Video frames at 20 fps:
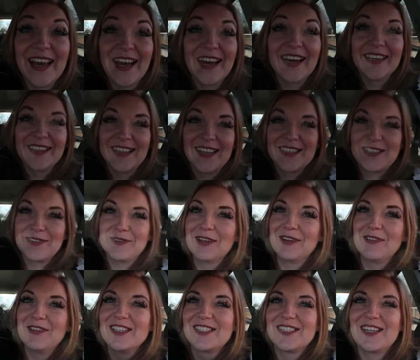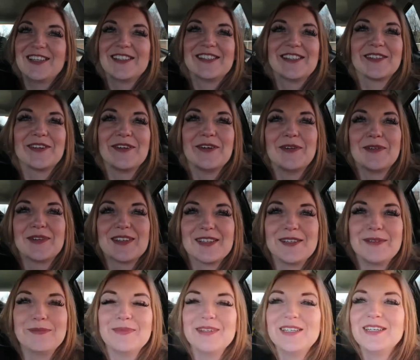Yeah, that's the only reason I used to go with
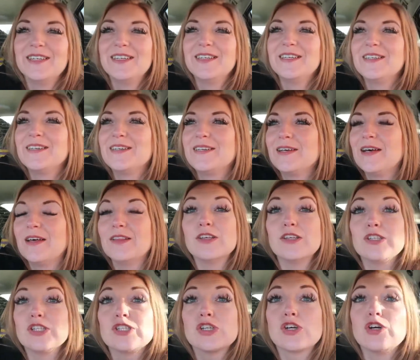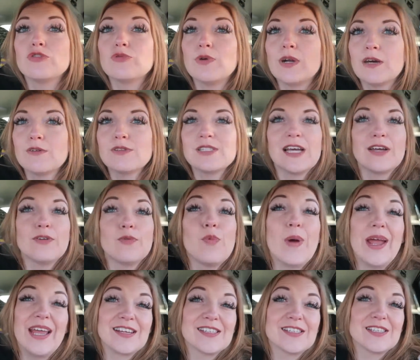him. And there's a good one outside
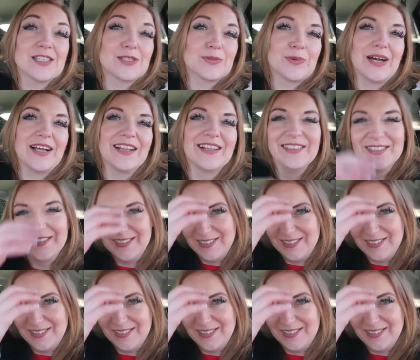Wicks as well.